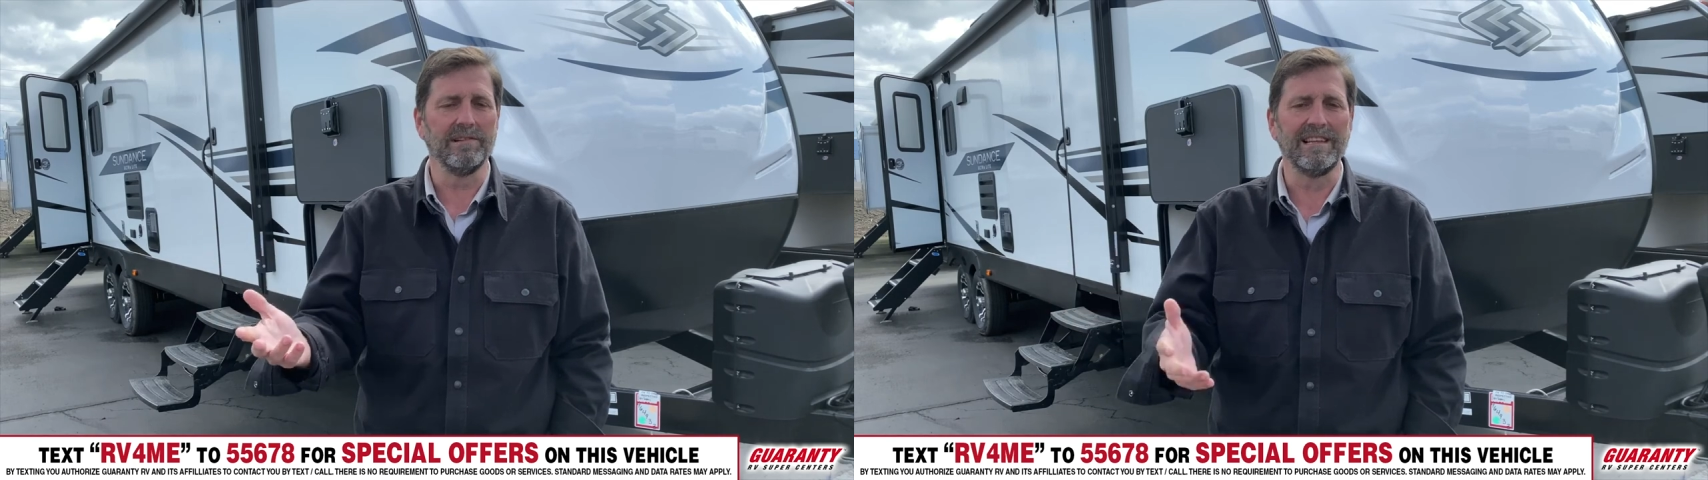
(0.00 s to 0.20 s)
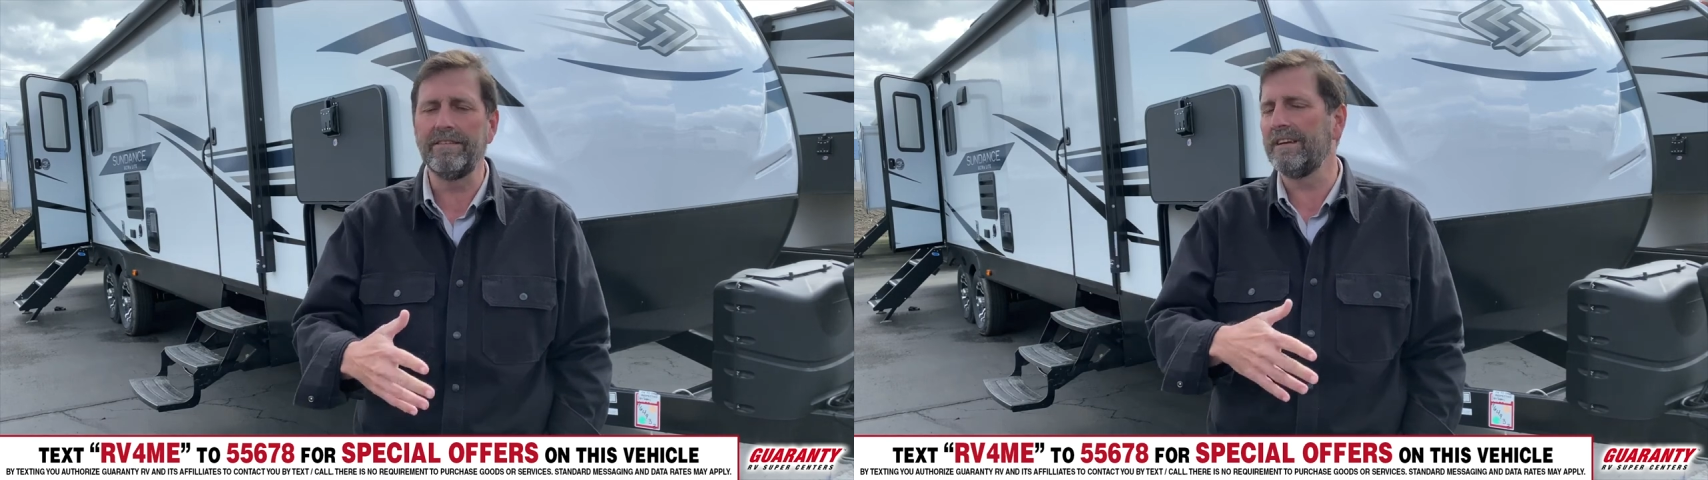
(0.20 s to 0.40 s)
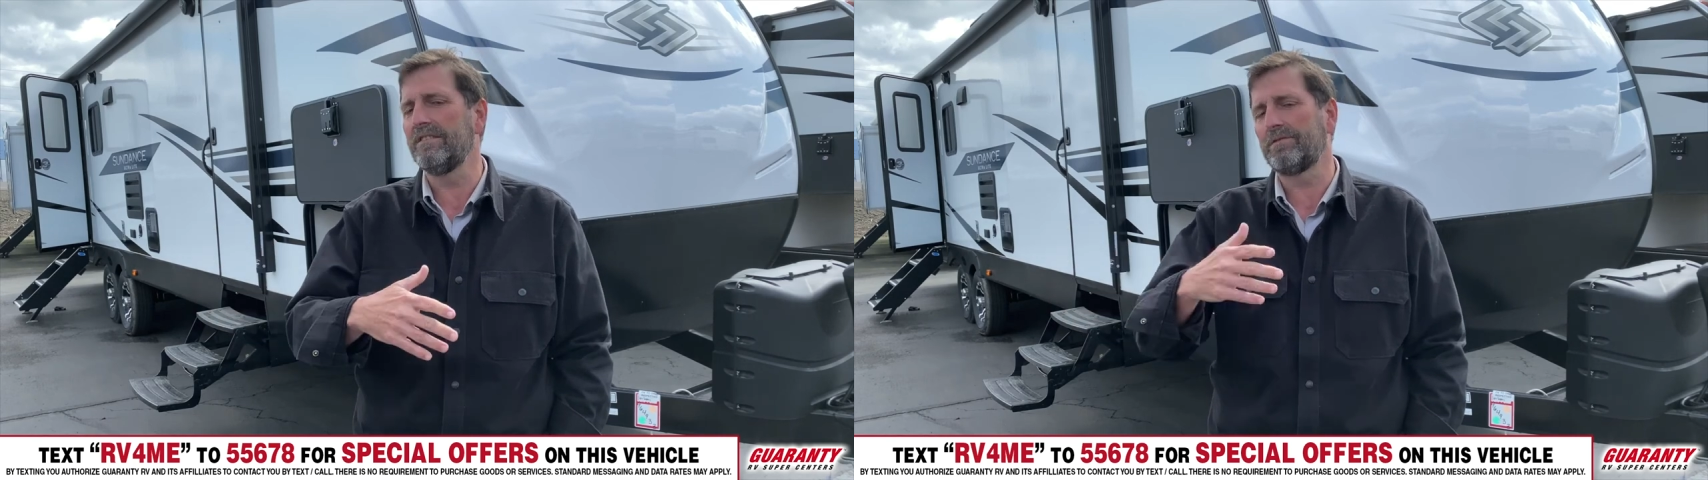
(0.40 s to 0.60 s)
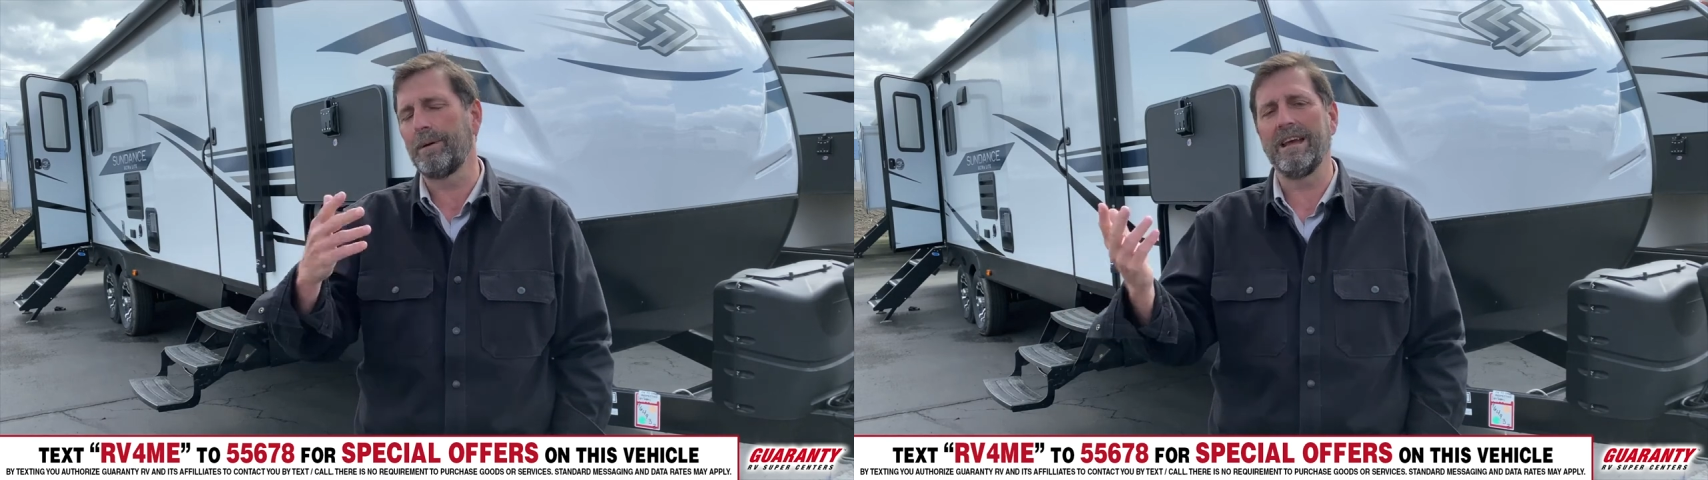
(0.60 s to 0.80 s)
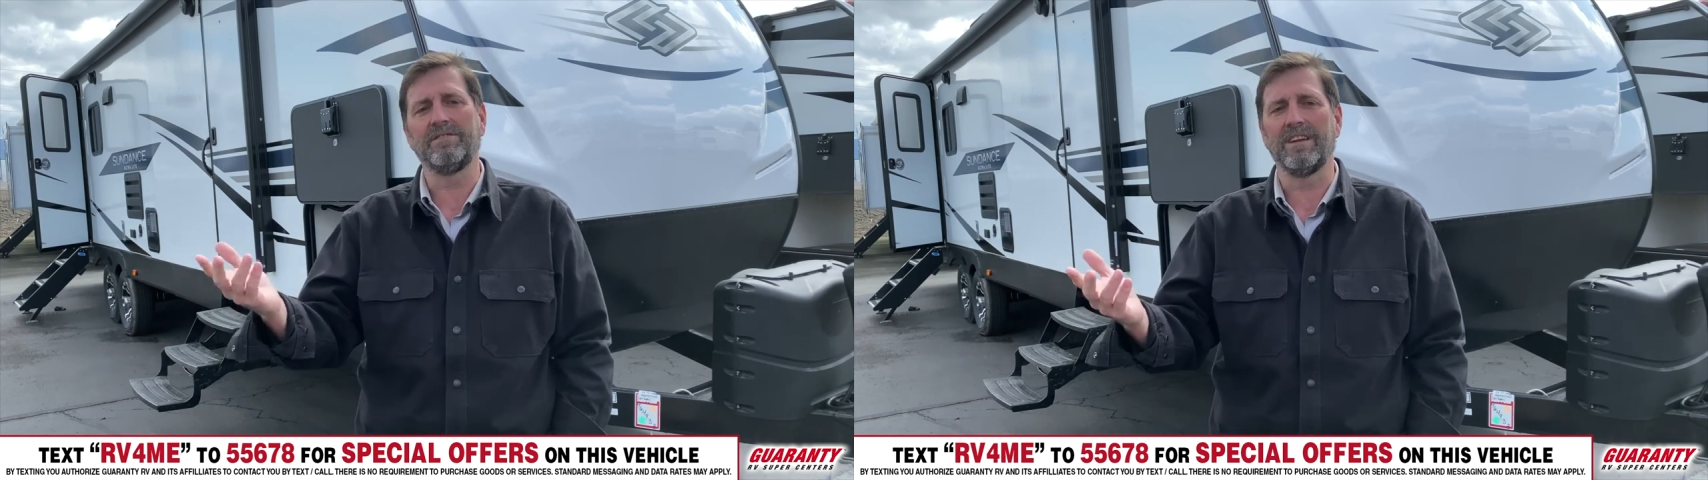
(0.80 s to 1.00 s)
living
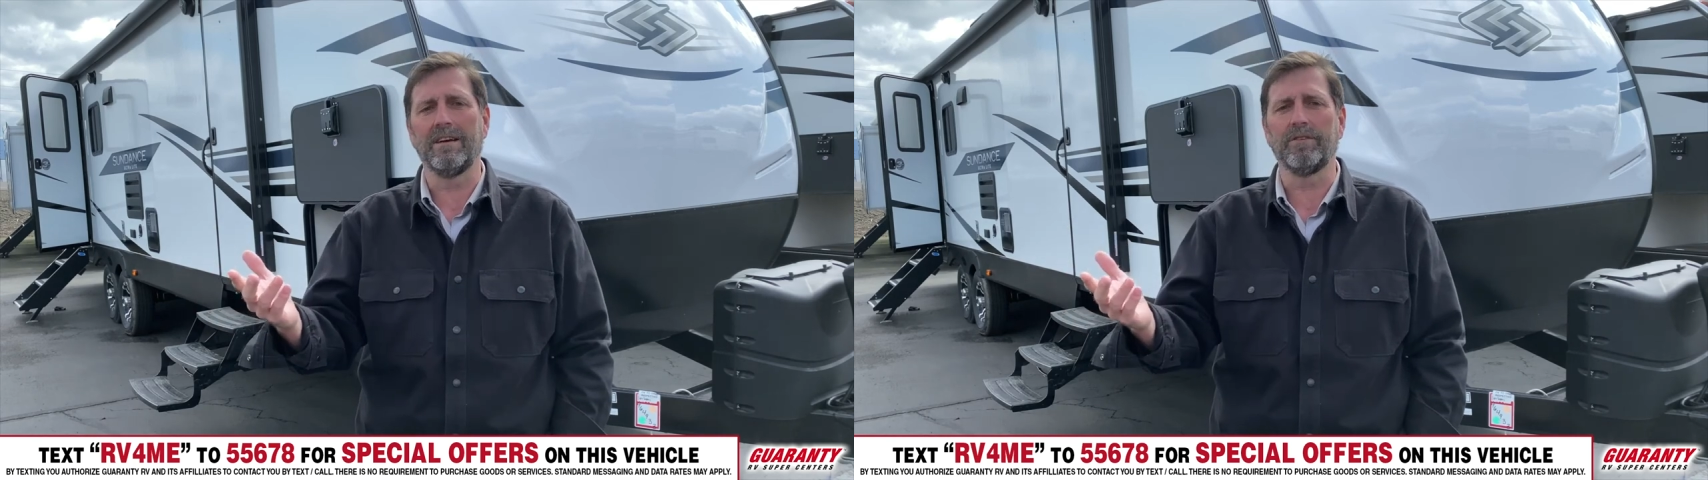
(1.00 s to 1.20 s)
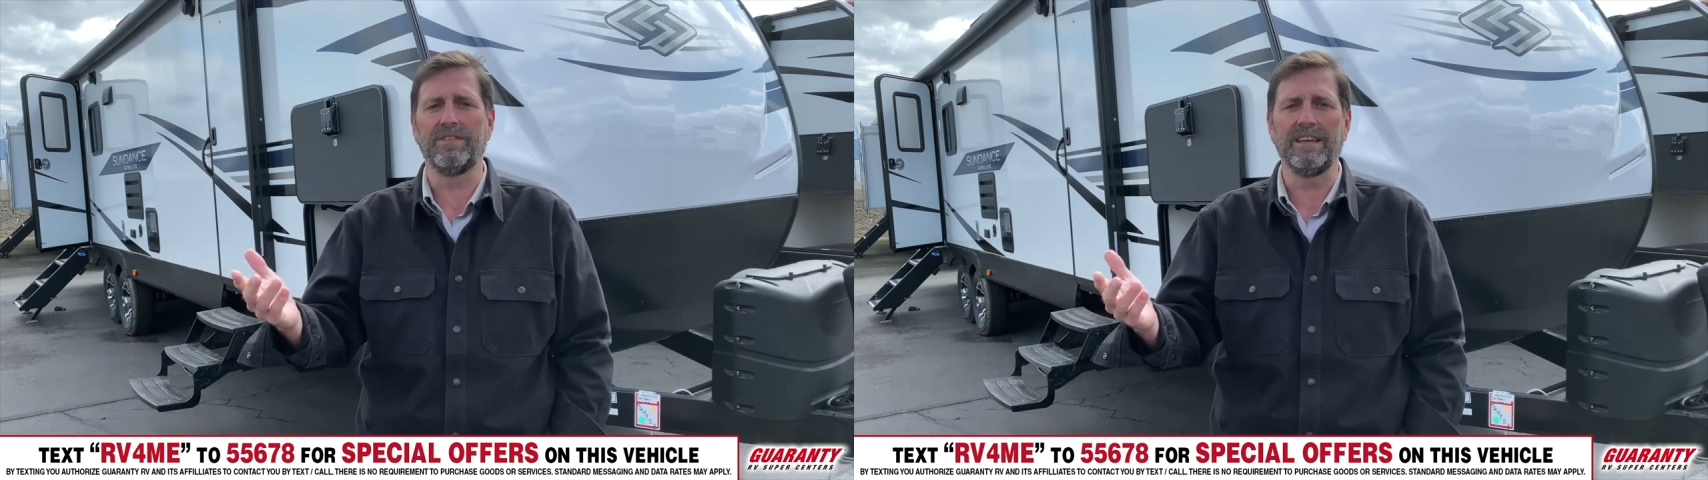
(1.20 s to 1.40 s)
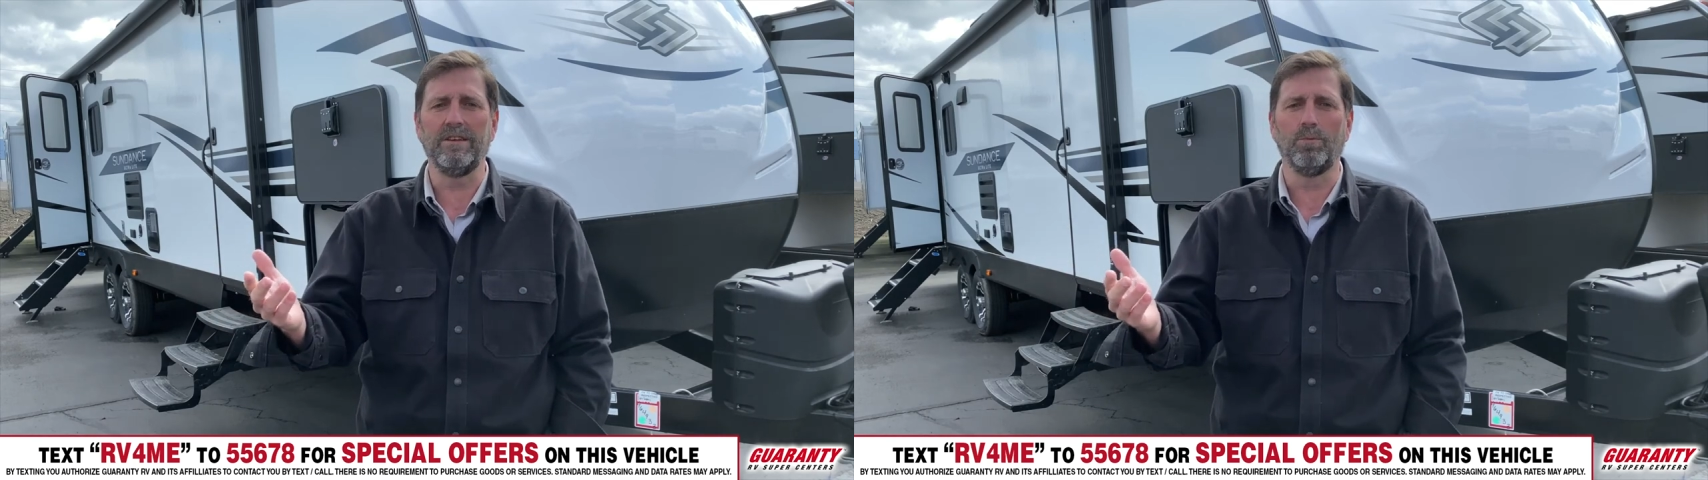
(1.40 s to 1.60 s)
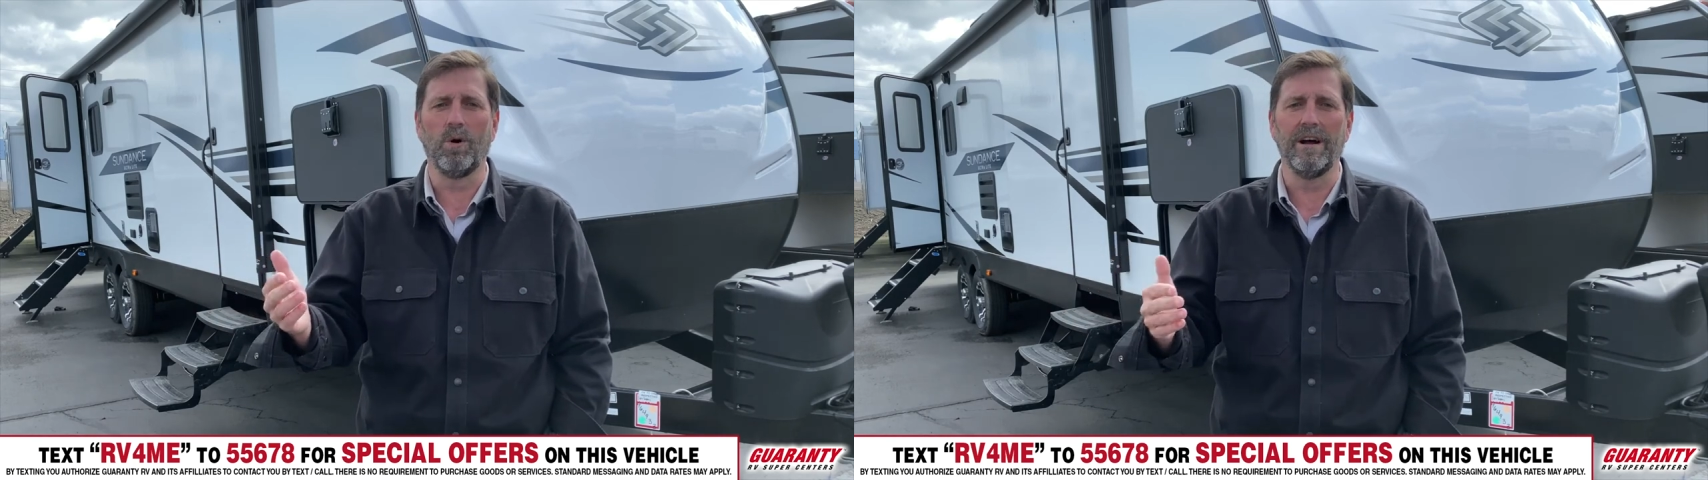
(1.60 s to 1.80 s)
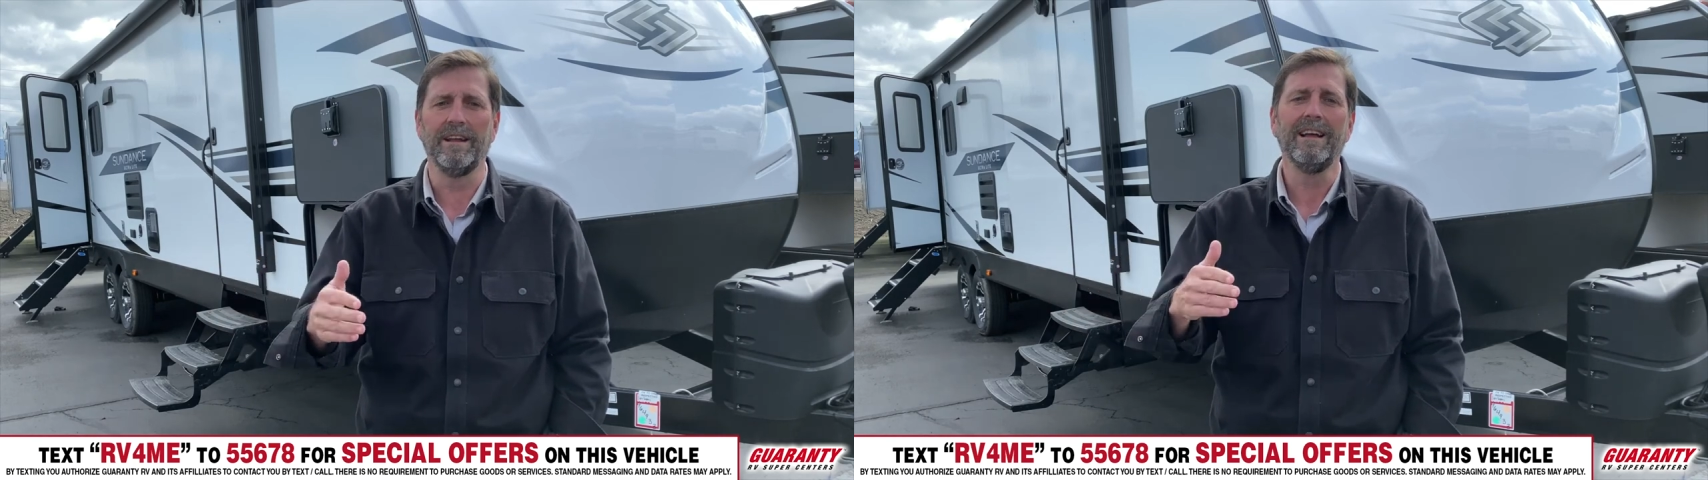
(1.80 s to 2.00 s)
space and everything you'd
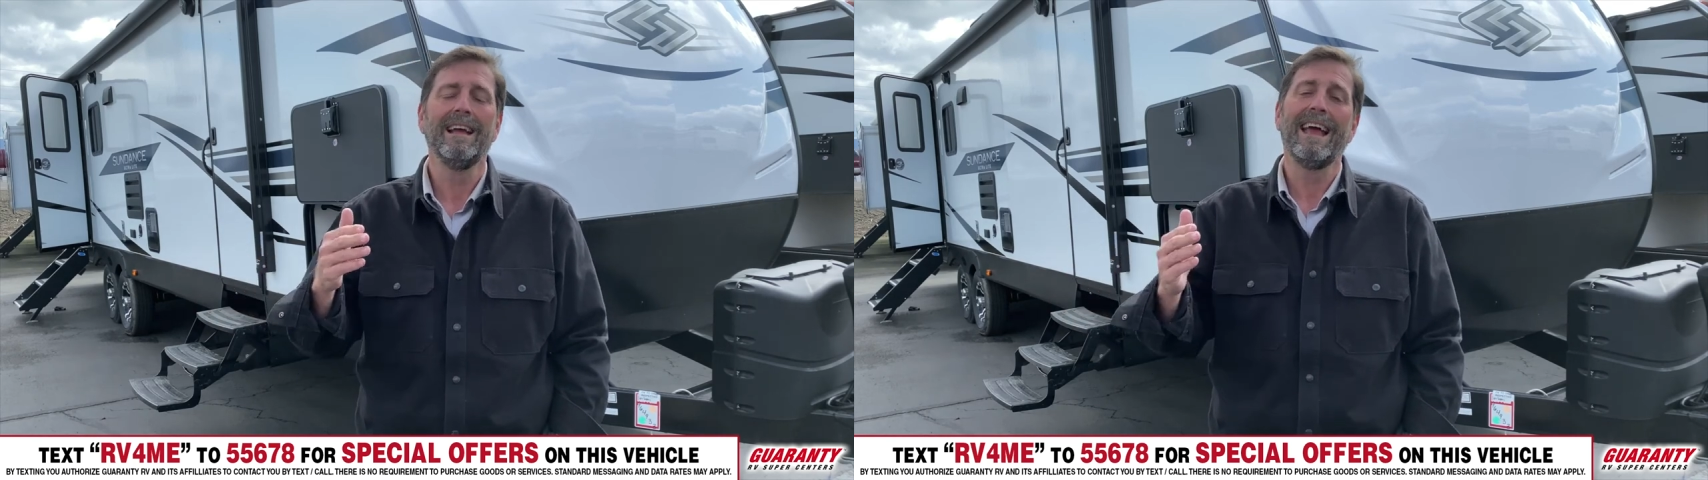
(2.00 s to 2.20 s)
want.